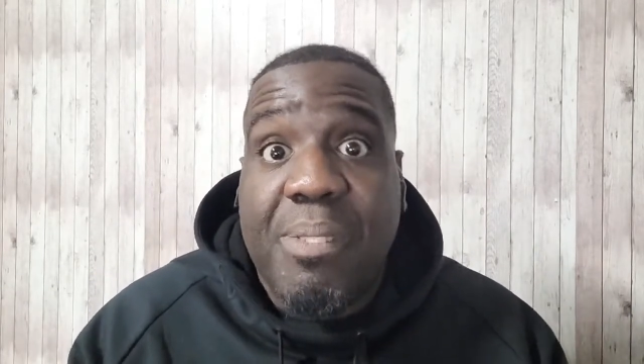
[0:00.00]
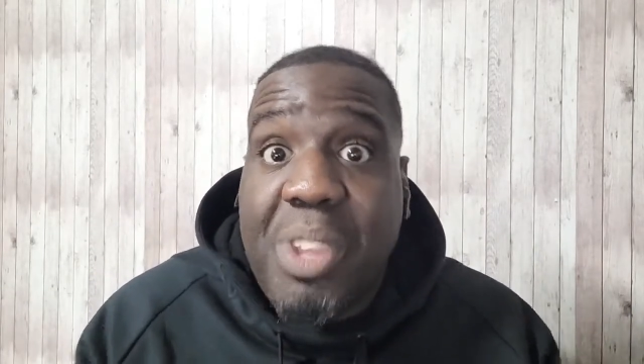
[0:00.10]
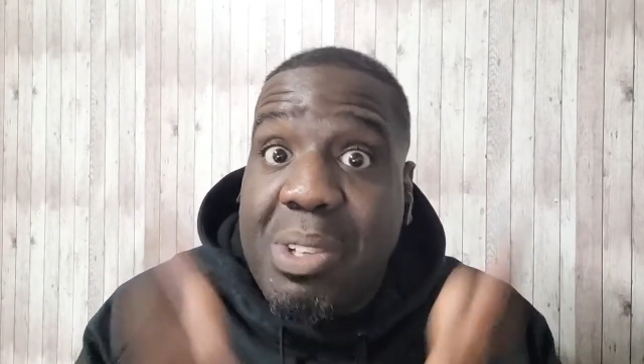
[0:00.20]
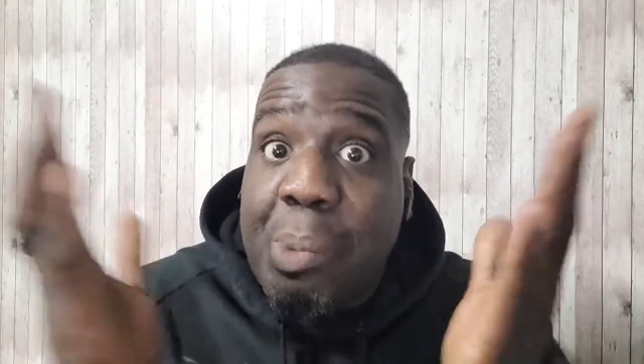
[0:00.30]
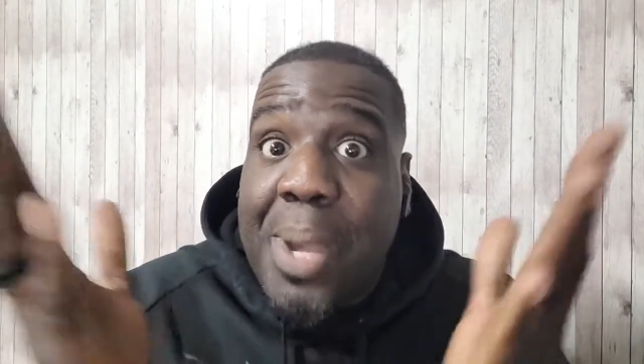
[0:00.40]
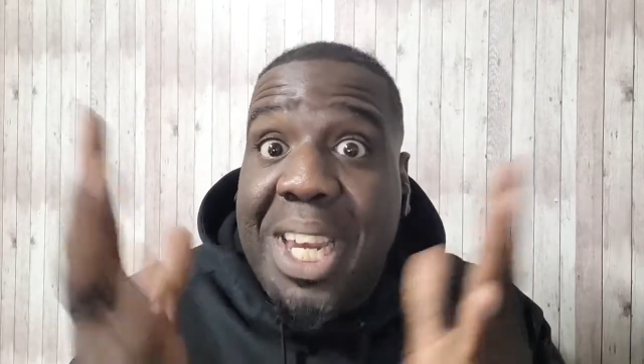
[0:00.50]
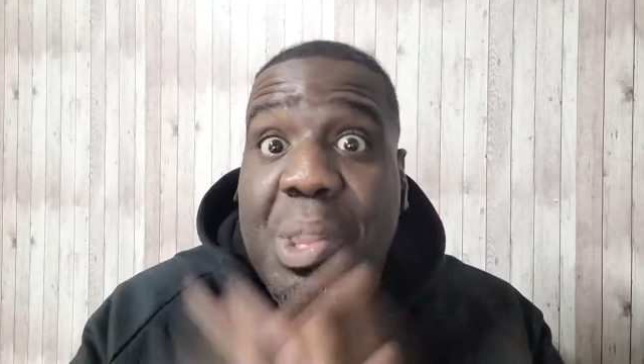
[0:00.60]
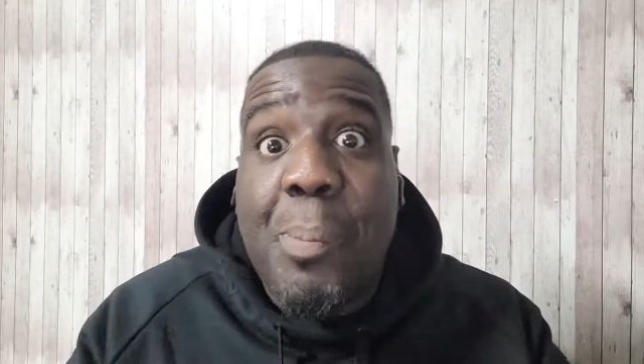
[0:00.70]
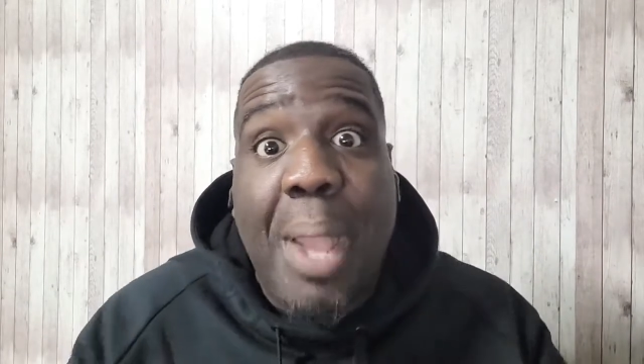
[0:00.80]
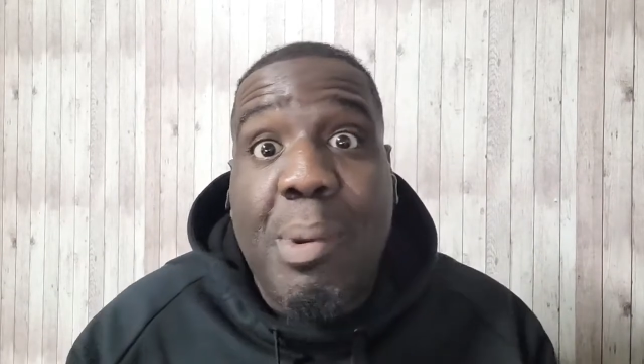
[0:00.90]
There's a man in the
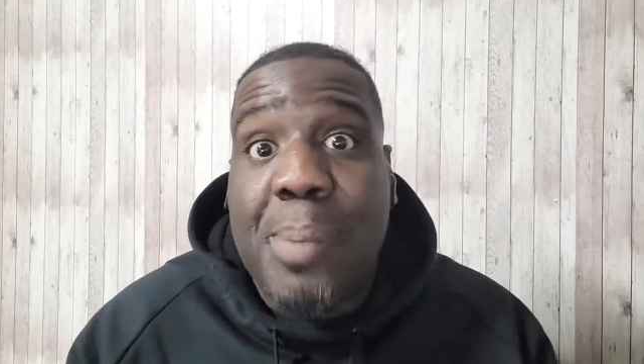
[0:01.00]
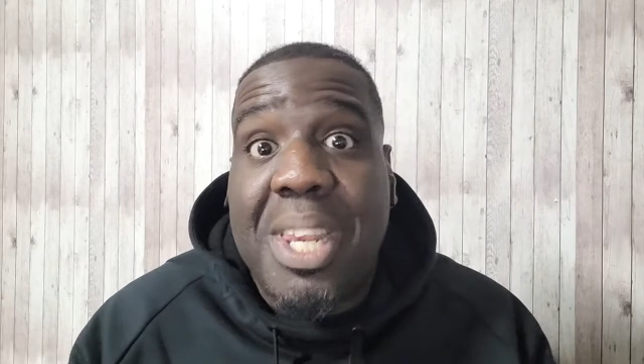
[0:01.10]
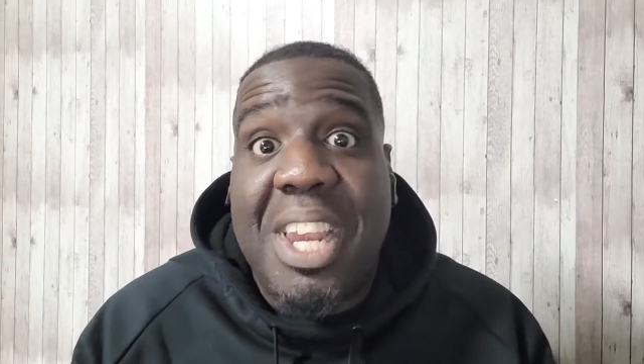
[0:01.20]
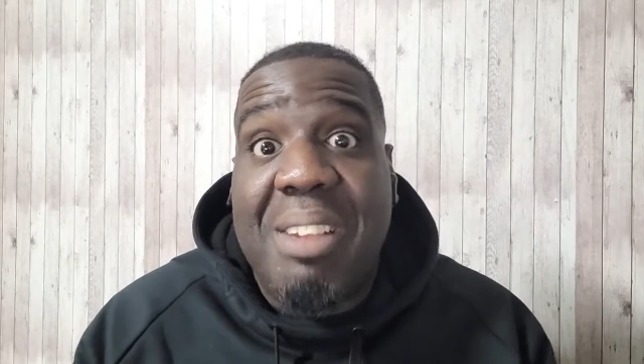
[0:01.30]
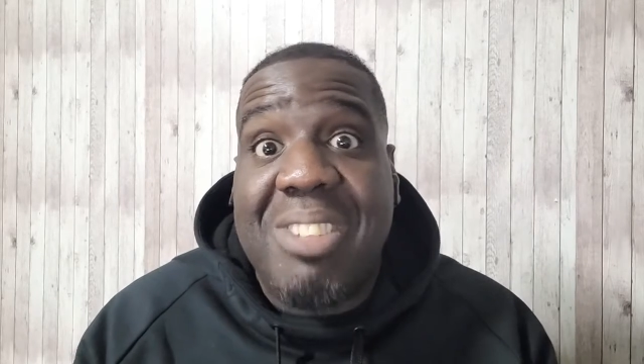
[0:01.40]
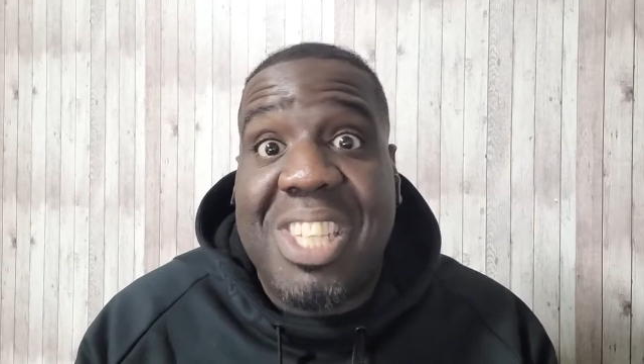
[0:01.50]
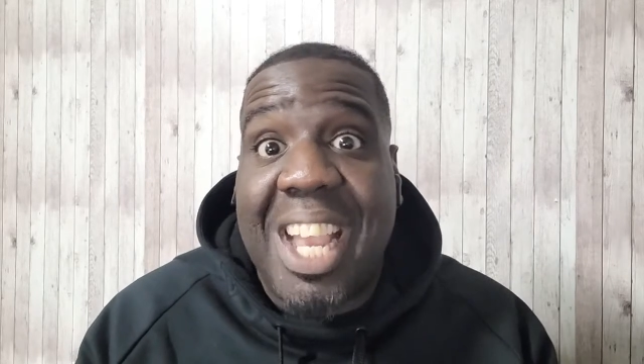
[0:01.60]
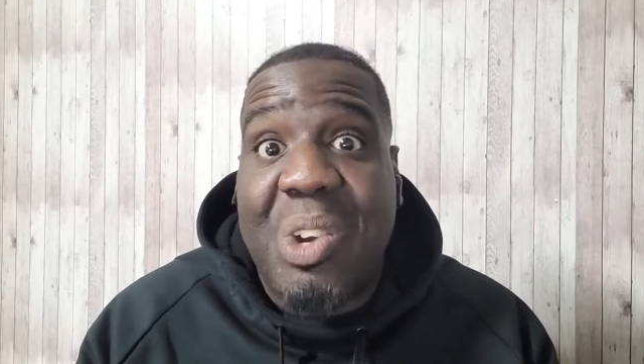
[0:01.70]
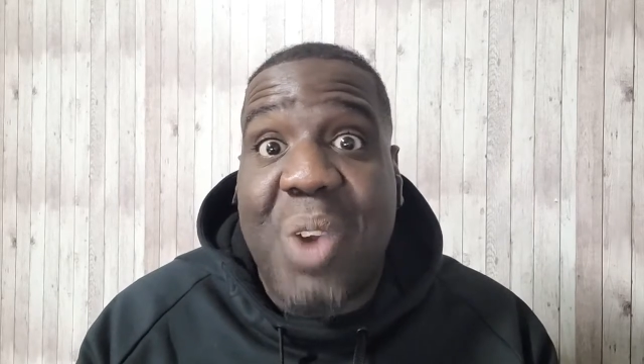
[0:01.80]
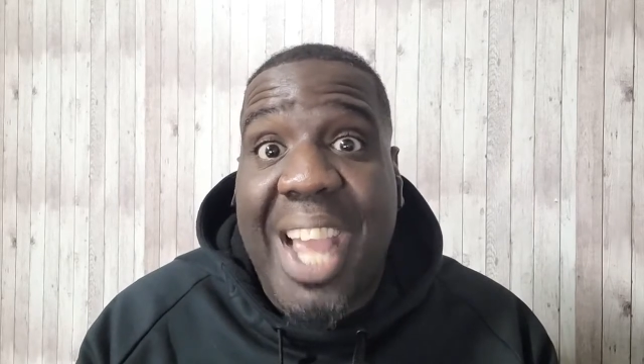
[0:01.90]
Bible by the name of
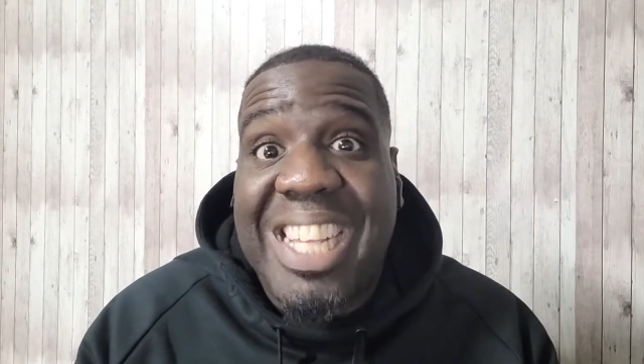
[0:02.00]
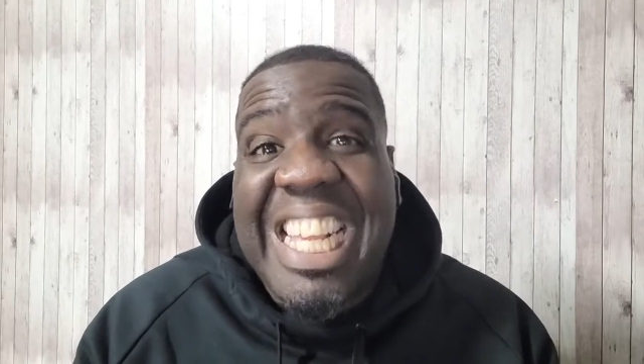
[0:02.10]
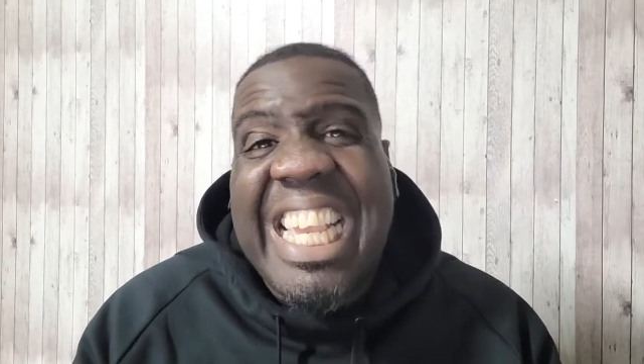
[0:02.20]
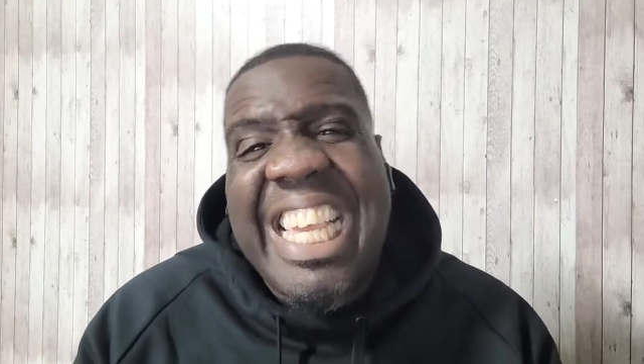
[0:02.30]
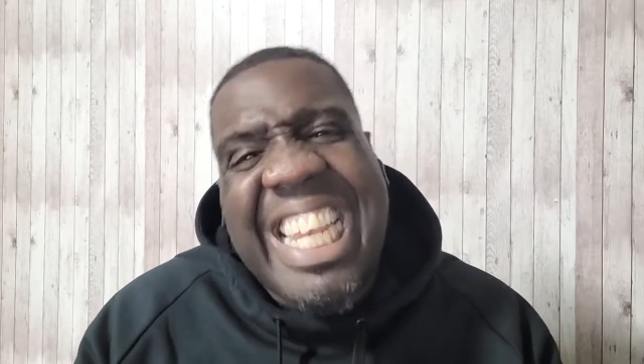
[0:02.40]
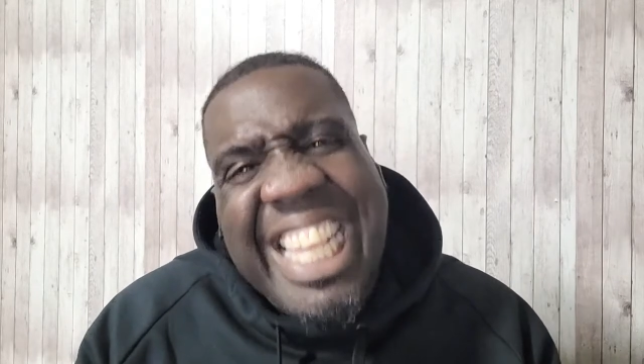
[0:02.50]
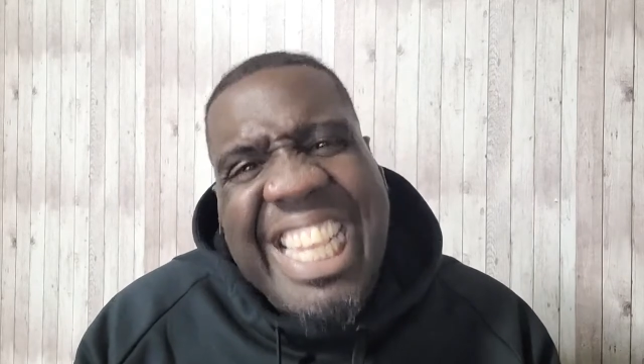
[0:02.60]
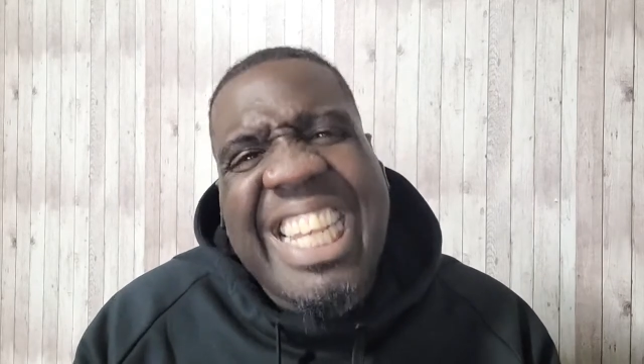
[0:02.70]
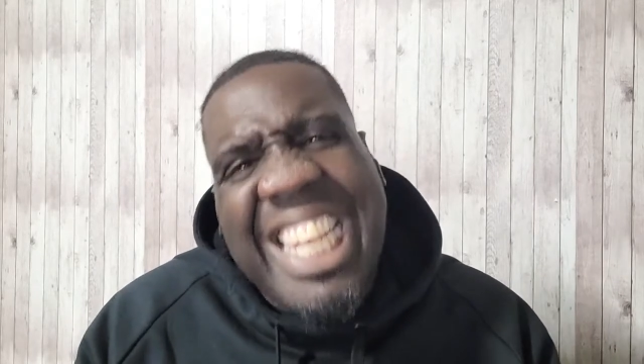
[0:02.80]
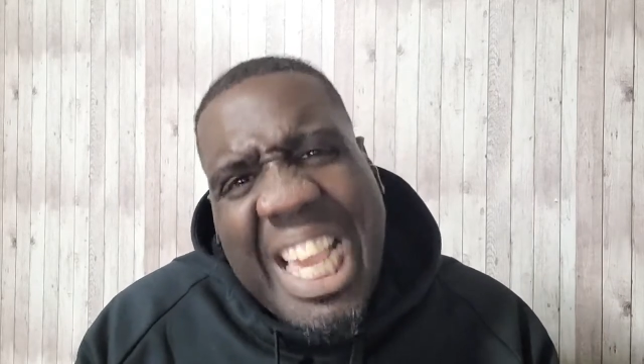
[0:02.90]
Zechariah, and he
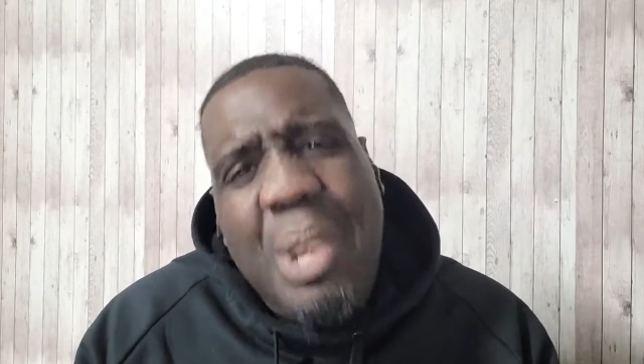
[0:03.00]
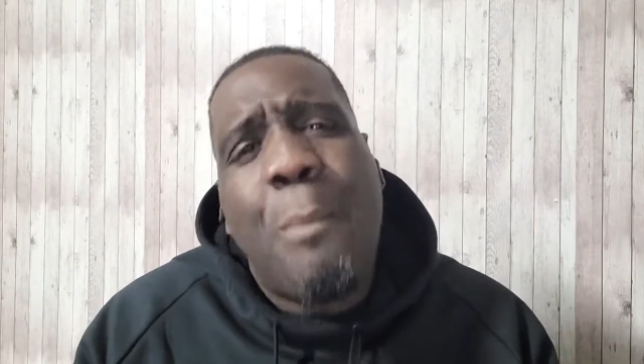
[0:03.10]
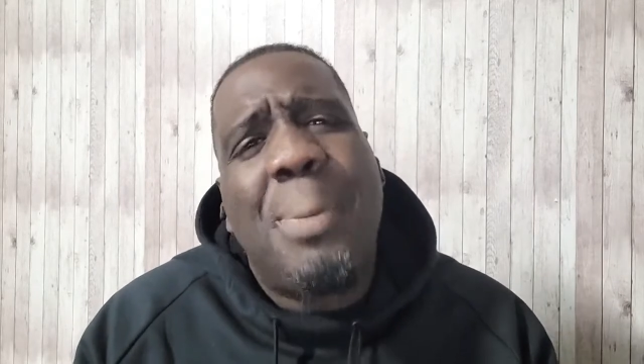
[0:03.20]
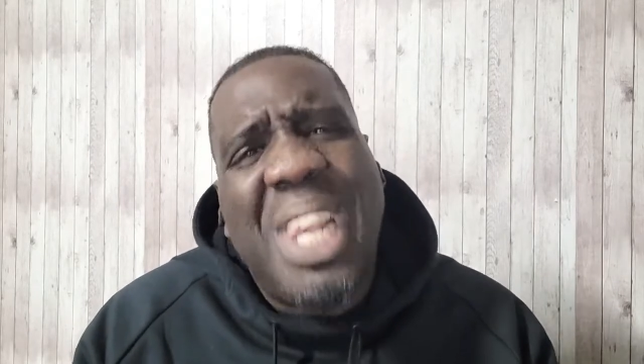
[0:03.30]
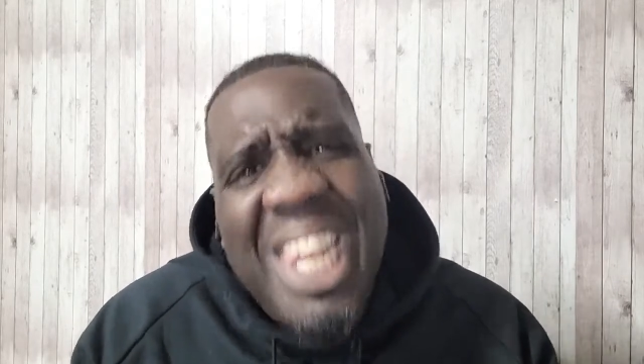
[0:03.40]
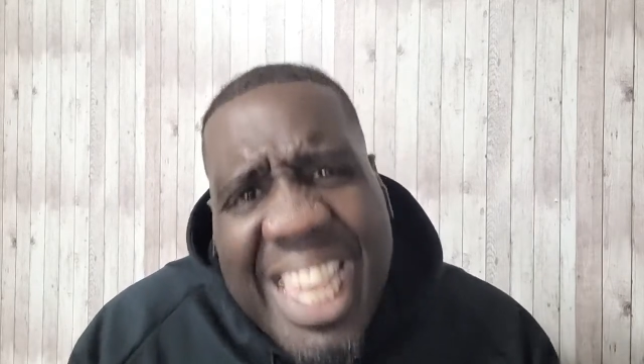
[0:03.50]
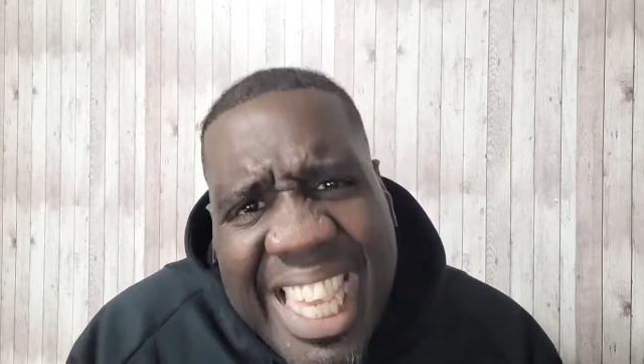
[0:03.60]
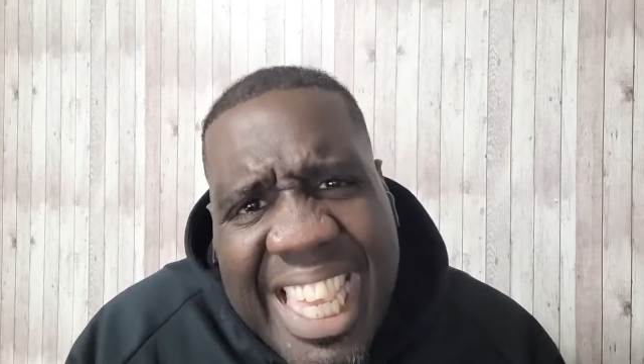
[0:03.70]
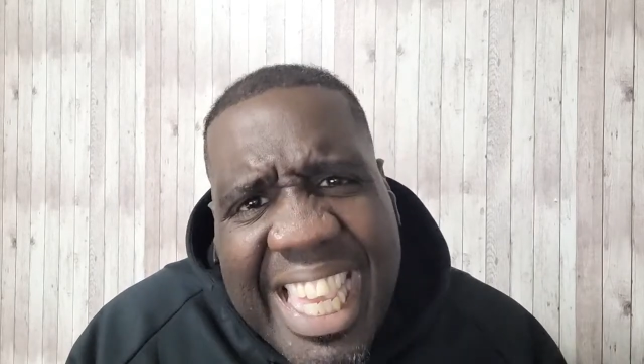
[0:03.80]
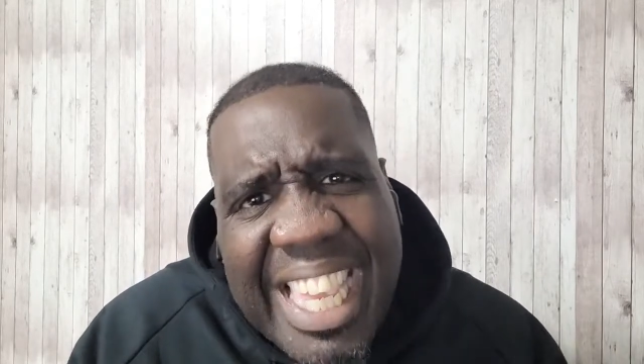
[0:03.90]
didn't
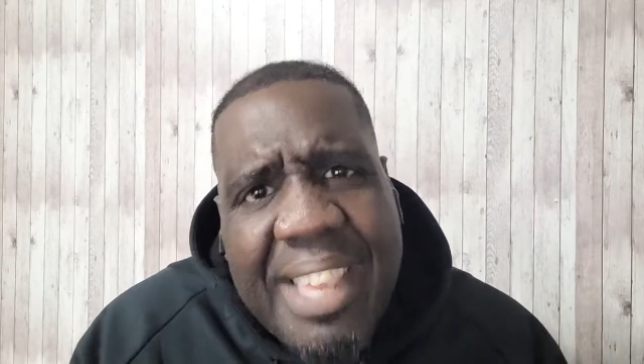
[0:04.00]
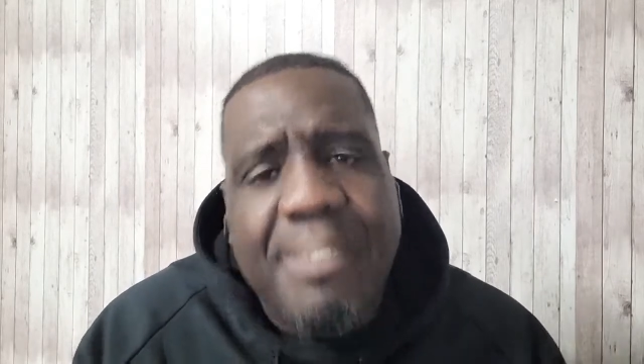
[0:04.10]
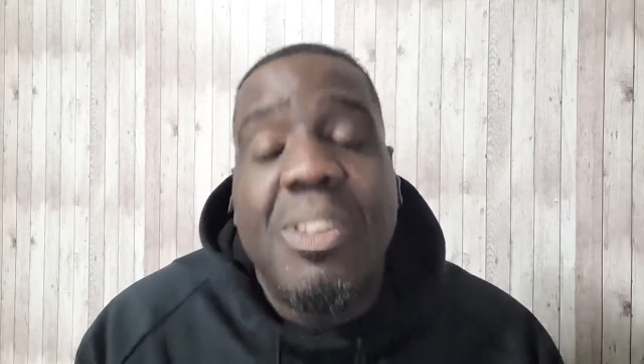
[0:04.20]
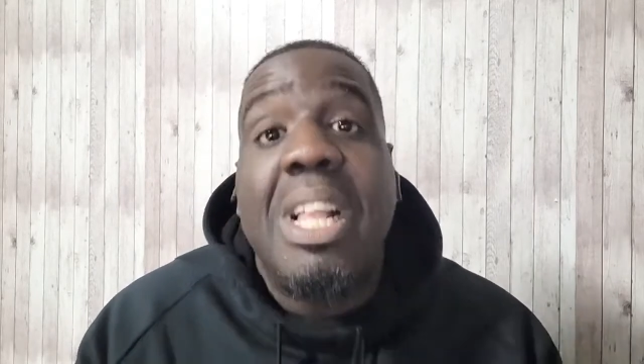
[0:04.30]
believe